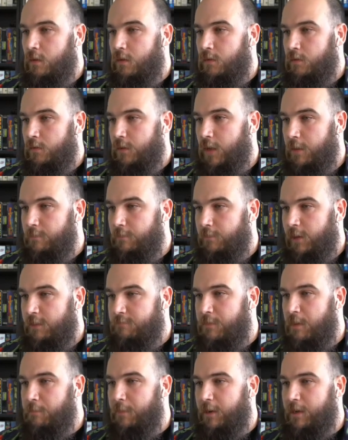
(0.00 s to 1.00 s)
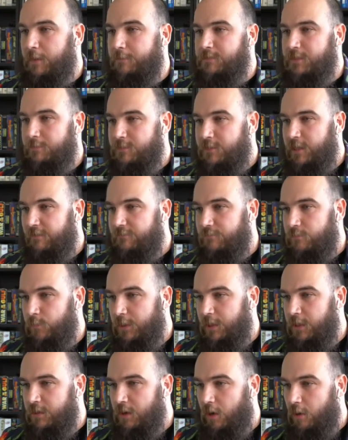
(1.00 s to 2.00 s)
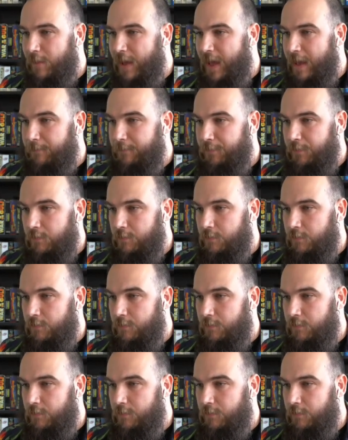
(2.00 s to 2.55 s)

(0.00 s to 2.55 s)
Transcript: Okay, let me pick up some stuff. We need our map.